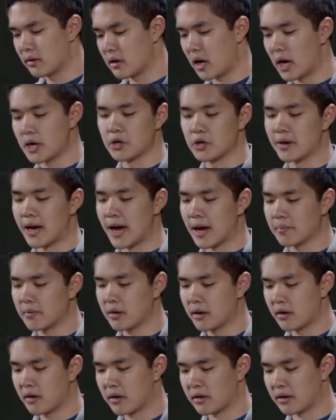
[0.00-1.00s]
a new name,
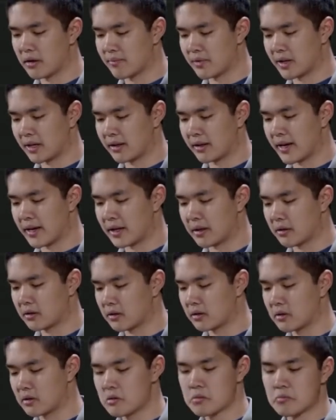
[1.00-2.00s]
something like
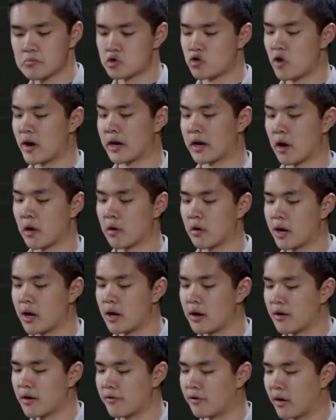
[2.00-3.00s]
Draco,
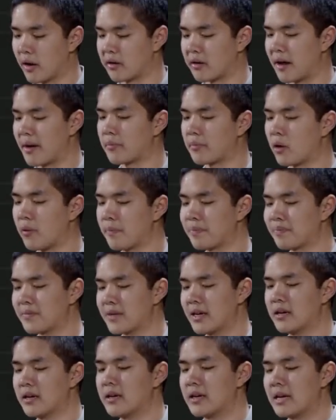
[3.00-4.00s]
for example.
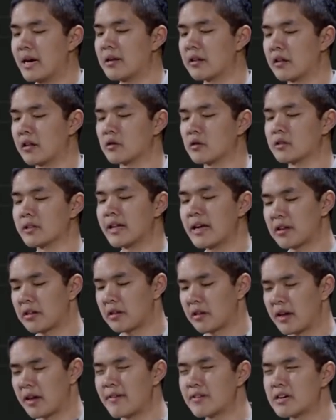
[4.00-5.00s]
And so
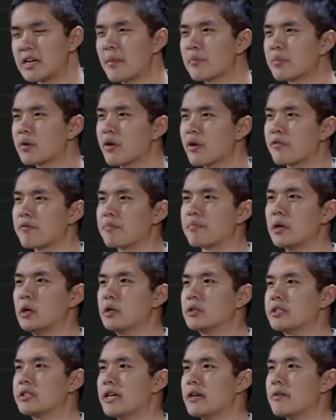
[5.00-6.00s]
lists have a number of
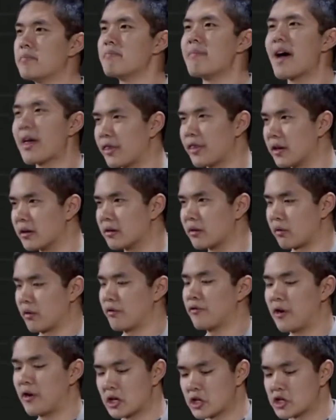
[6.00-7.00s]
built-in methods or
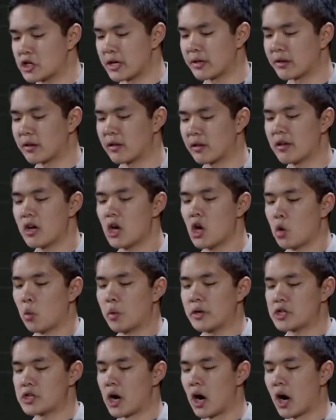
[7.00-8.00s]
functions,
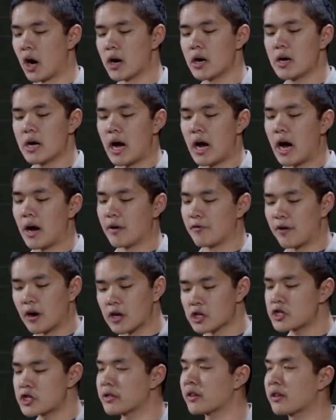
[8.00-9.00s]
which are
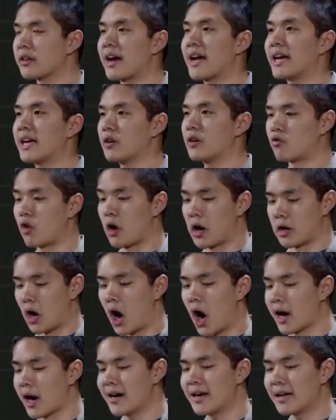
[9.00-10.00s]
functions that I can run
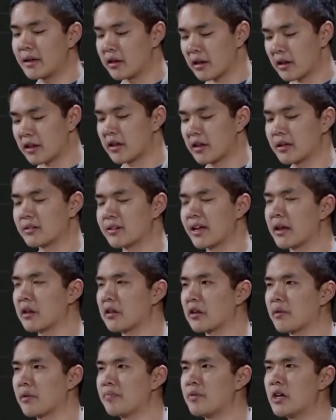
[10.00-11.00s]
on an existing
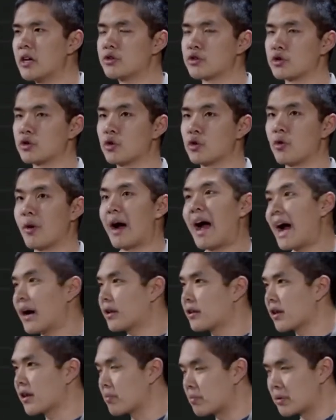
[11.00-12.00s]
list to
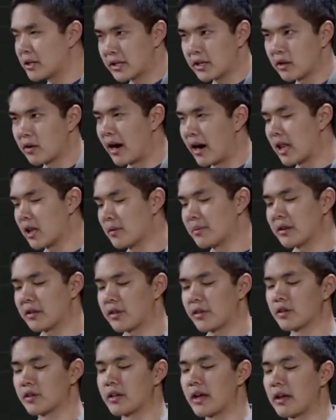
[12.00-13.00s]
access particular elements
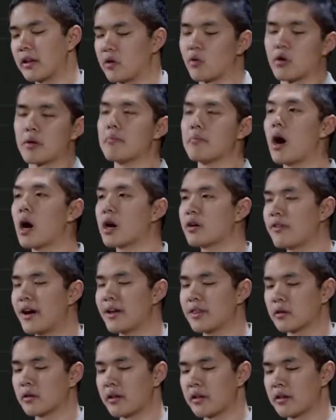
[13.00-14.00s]
of the list or to modify
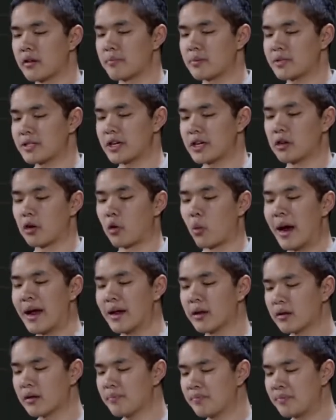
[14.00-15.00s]
the list in particular
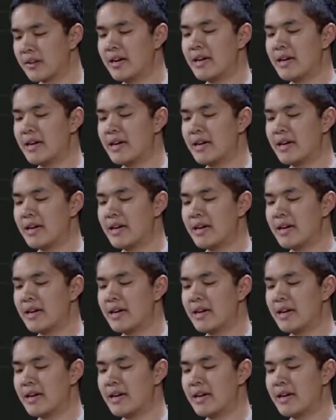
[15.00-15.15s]
ways. And